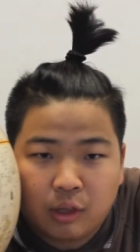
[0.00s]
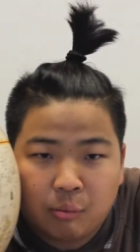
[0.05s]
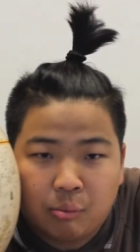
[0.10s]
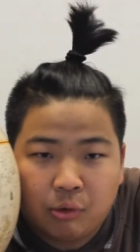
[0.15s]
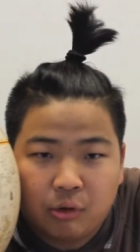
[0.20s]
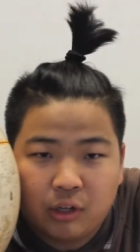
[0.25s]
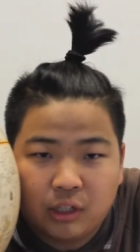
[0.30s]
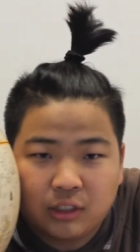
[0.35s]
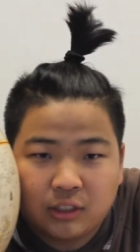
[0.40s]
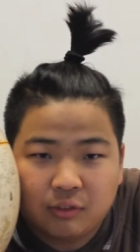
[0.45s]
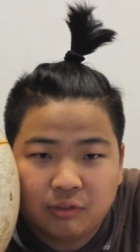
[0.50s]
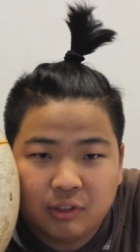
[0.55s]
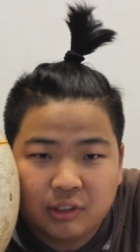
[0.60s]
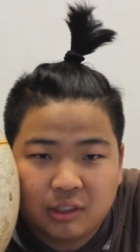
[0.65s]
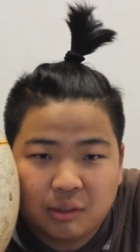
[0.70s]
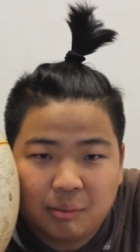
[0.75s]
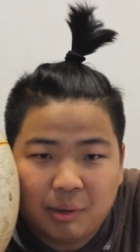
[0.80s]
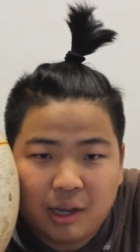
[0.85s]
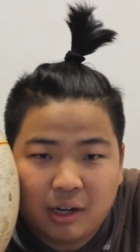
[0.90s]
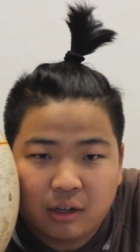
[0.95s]

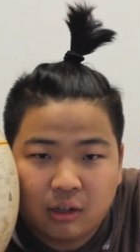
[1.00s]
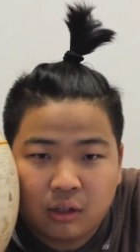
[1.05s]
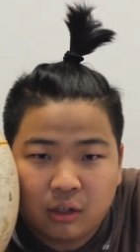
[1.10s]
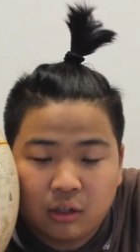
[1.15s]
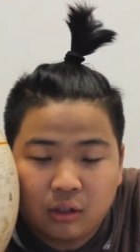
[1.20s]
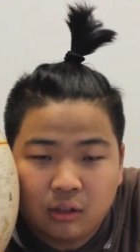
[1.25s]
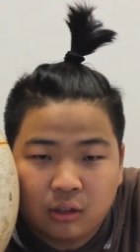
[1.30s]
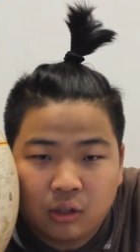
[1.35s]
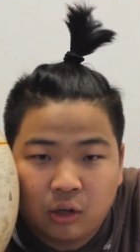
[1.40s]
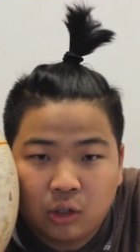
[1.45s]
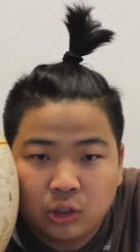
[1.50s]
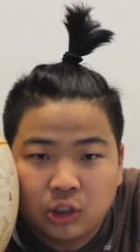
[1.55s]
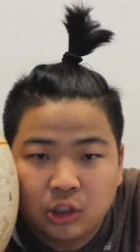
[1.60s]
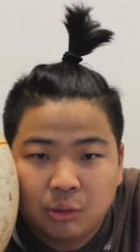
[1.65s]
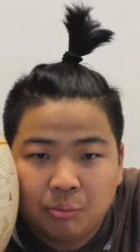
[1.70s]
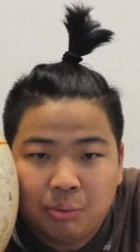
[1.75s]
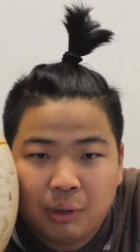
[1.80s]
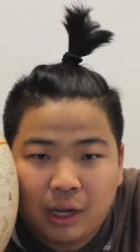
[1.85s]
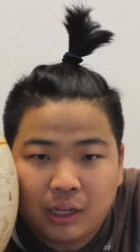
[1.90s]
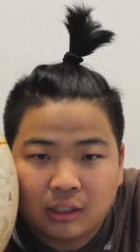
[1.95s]
Progressivism had a large
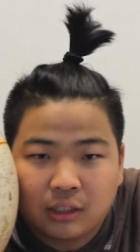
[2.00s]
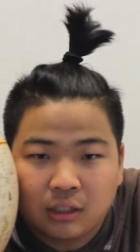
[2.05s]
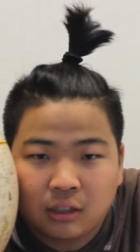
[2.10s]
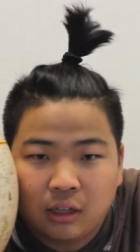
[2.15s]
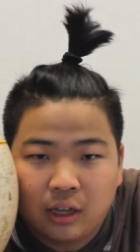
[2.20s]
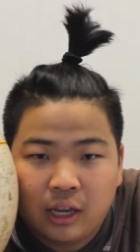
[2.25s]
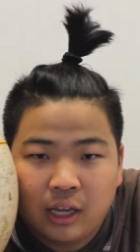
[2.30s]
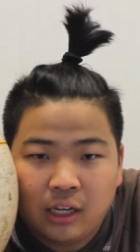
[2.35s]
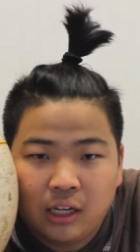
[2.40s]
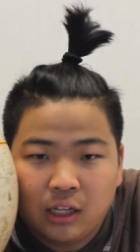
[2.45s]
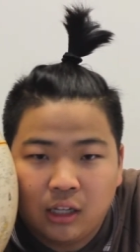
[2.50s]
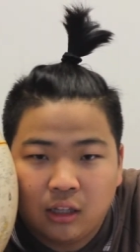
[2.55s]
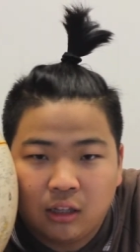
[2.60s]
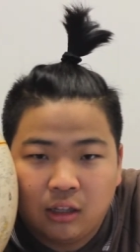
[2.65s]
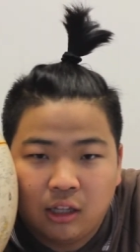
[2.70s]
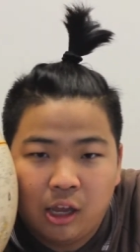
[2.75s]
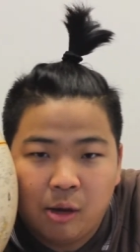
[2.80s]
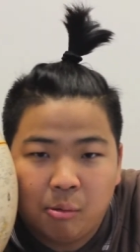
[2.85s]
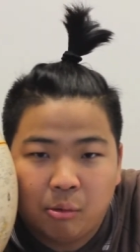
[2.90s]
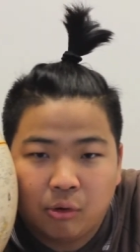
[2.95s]
impact in
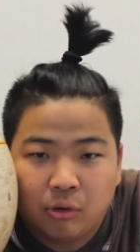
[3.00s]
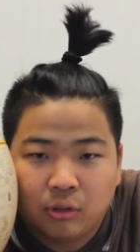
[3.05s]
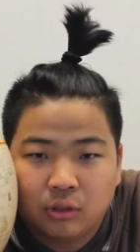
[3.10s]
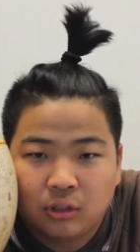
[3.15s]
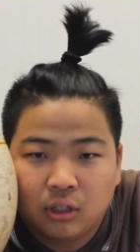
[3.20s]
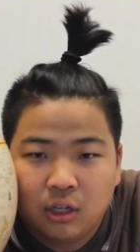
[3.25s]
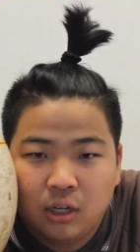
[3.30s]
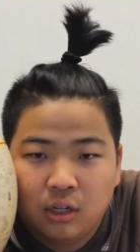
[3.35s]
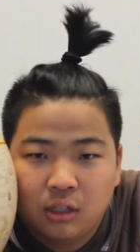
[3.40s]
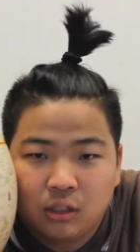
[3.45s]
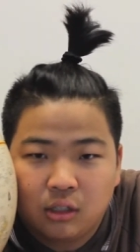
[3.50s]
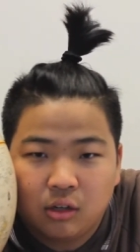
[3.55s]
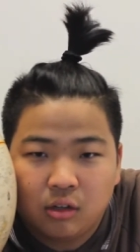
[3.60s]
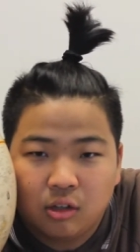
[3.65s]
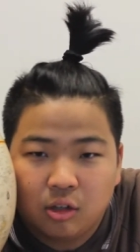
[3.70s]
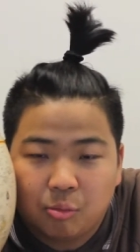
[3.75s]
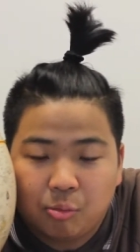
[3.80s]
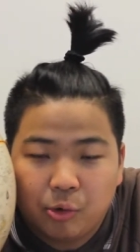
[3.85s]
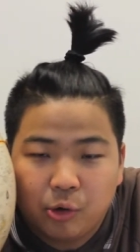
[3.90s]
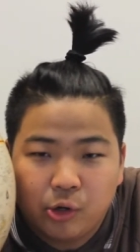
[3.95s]
aiding laborers
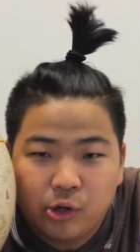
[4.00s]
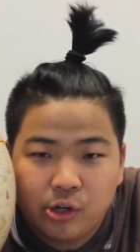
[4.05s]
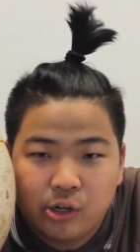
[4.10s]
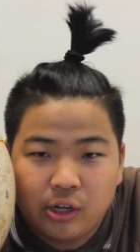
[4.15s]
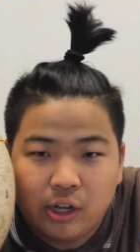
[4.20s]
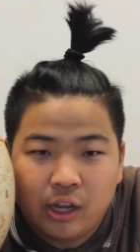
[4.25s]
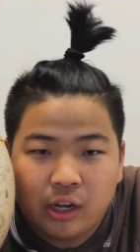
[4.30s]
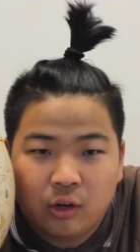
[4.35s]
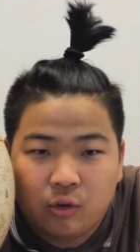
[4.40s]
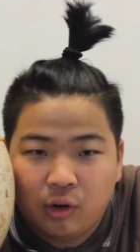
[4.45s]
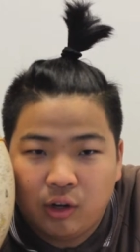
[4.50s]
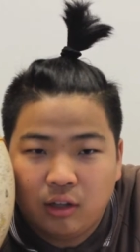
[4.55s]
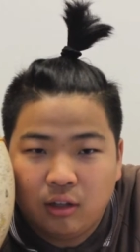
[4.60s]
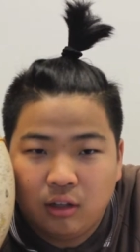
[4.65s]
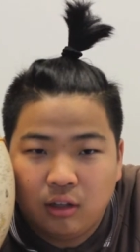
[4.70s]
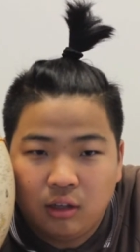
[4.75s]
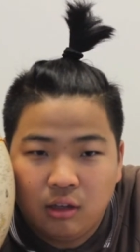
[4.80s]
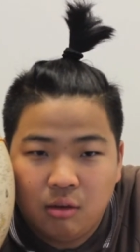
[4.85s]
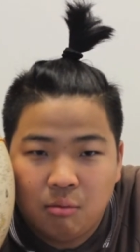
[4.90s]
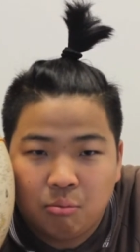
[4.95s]
during the period and
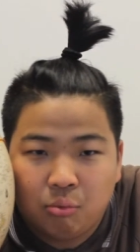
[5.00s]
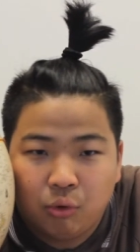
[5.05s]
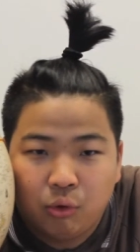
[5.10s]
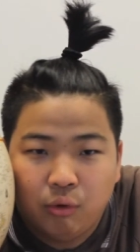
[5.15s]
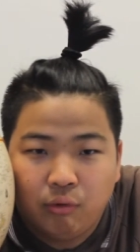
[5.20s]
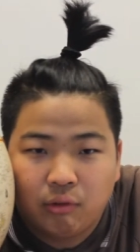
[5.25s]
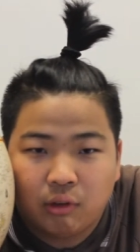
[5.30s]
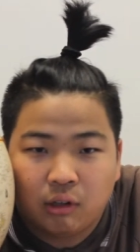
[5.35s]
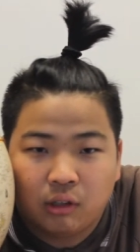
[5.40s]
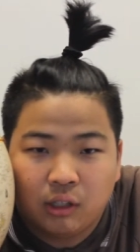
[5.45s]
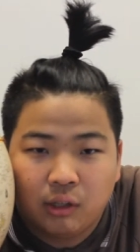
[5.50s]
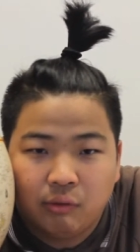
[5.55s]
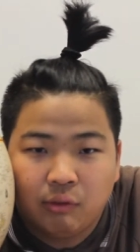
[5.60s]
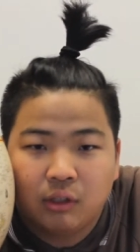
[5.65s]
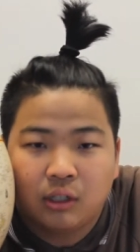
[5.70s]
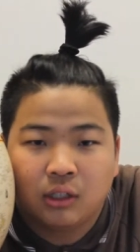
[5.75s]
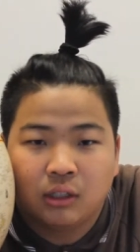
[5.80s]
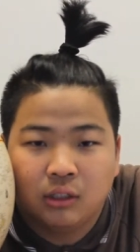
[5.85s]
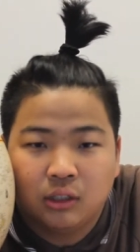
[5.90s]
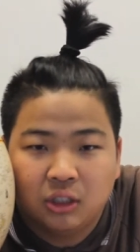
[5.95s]
greatly improved their
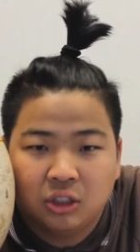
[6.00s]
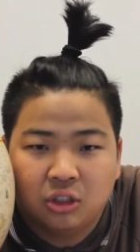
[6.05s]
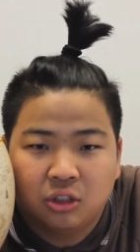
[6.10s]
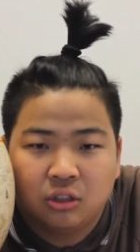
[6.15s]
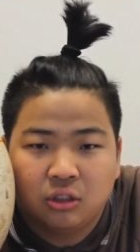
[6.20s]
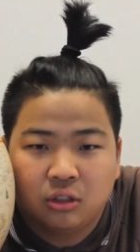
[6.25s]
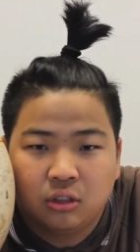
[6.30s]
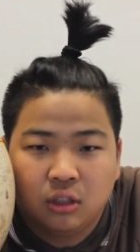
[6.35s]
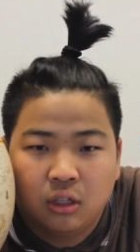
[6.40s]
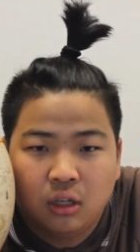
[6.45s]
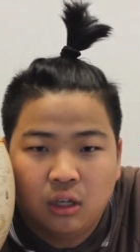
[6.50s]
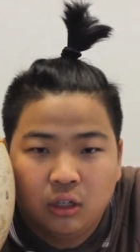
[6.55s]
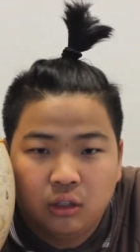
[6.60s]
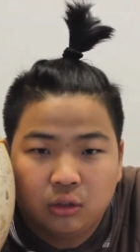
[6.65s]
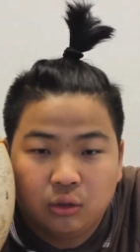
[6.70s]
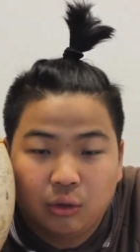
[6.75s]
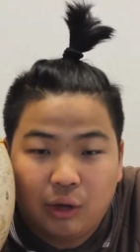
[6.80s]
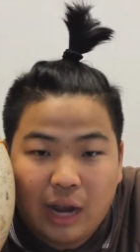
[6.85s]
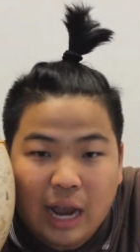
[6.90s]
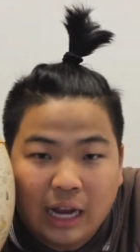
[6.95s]
living conditions
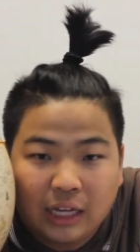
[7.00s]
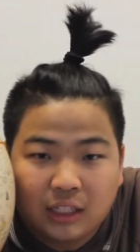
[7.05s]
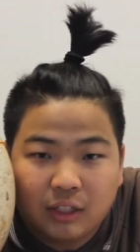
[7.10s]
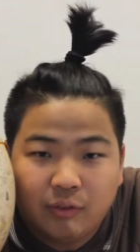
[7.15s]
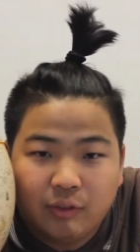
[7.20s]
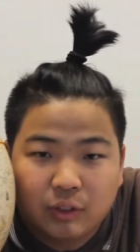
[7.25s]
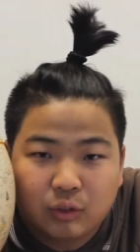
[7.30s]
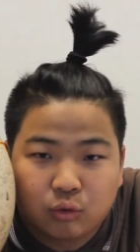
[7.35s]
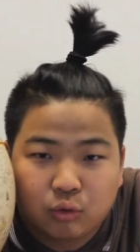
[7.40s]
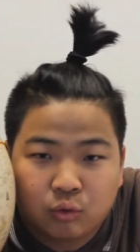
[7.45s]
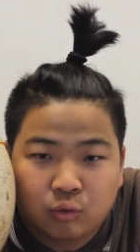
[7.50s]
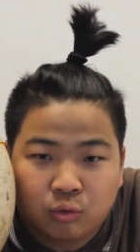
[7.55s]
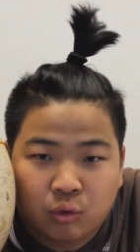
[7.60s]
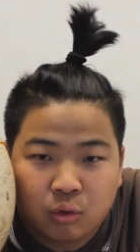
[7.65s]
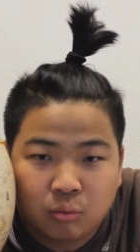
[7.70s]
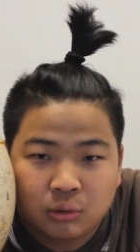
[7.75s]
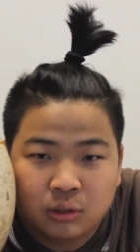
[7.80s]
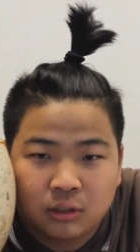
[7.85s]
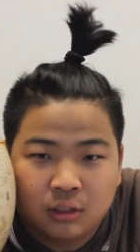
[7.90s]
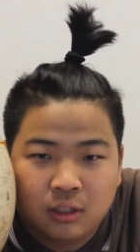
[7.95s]
through activist
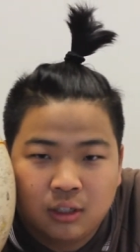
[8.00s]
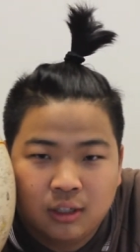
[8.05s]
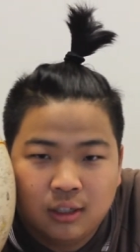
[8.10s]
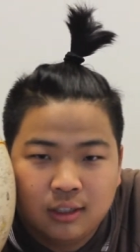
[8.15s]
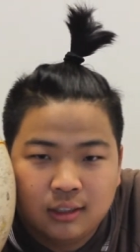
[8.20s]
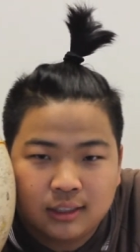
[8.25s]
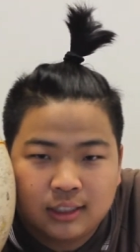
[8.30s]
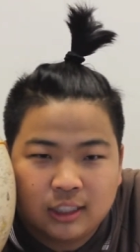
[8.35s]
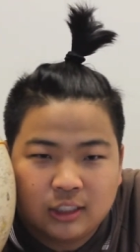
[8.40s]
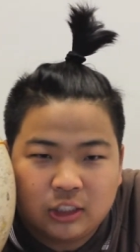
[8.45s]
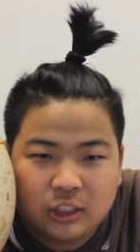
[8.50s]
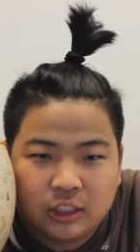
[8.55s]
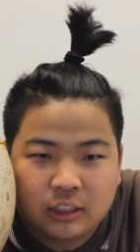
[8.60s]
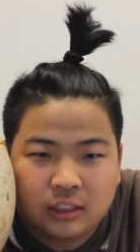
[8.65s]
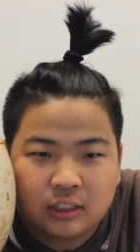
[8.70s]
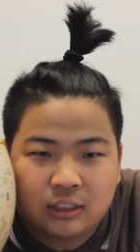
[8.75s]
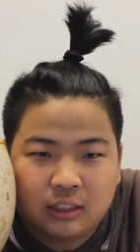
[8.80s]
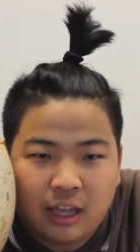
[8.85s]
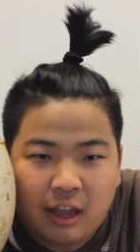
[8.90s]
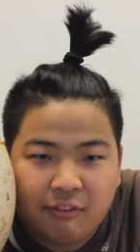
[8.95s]
reforms such as
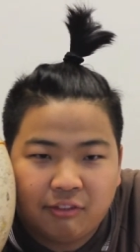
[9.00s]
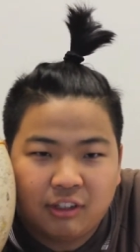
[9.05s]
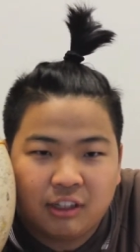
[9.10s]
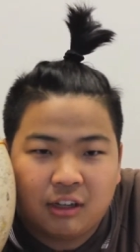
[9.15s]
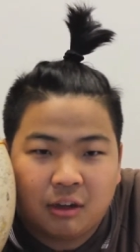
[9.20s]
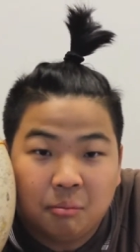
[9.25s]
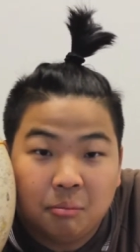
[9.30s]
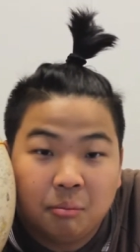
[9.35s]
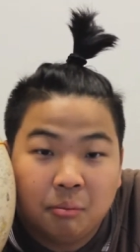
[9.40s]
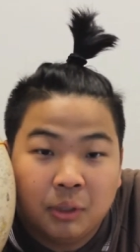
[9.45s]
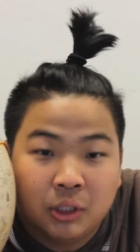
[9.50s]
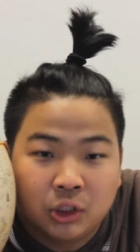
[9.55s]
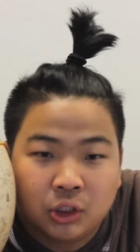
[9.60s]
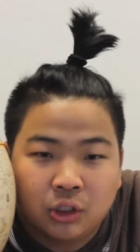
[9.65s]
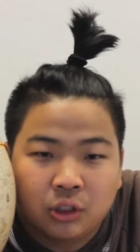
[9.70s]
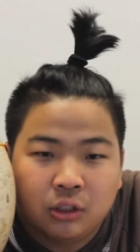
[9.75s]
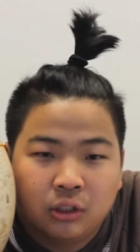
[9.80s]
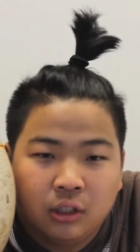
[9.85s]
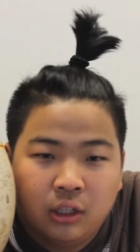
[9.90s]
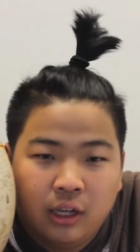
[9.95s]
staffed
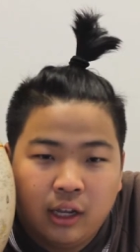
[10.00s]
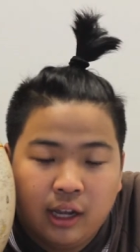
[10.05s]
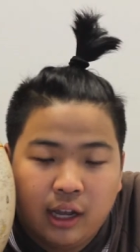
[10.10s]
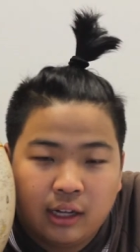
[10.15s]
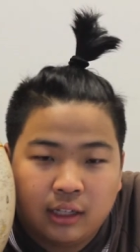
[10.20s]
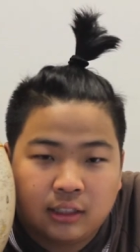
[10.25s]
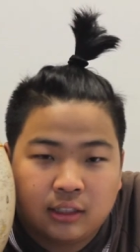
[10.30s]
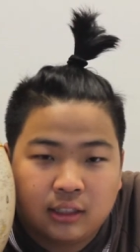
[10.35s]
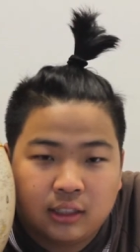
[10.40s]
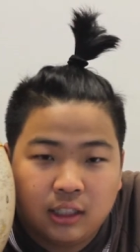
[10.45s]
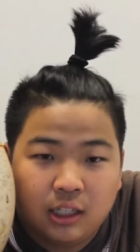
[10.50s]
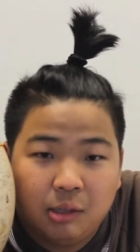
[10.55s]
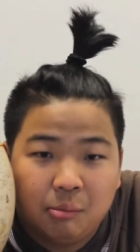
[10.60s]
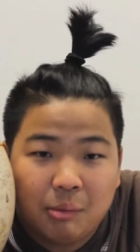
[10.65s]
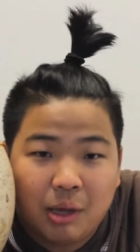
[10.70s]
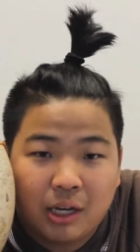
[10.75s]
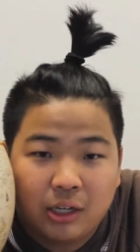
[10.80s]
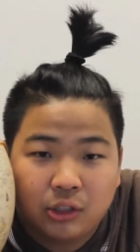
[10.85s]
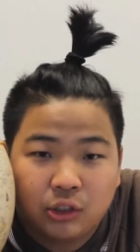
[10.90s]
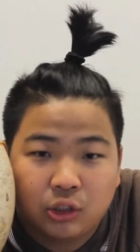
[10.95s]
commission and a city
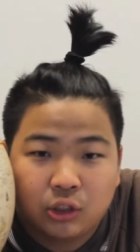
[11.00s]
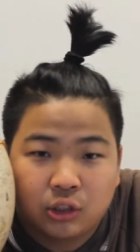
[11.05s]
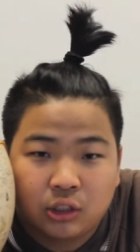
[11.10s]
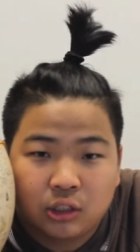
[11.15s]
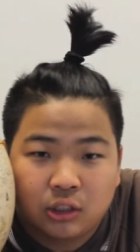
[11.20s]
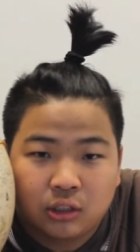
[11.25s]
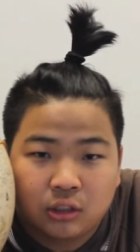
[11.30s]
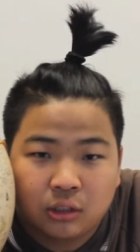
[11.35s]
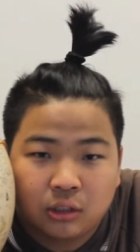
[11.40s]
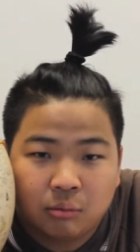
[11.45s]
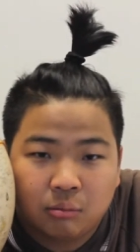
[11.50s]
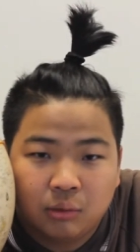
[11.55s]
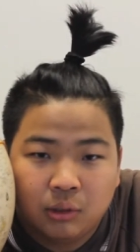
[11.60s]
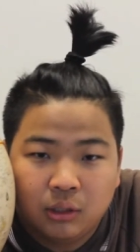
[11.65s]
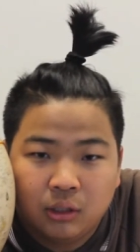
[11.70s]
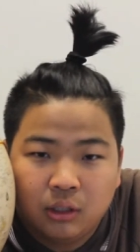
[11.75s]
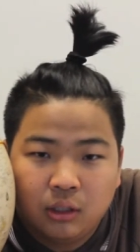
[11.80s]
manager system.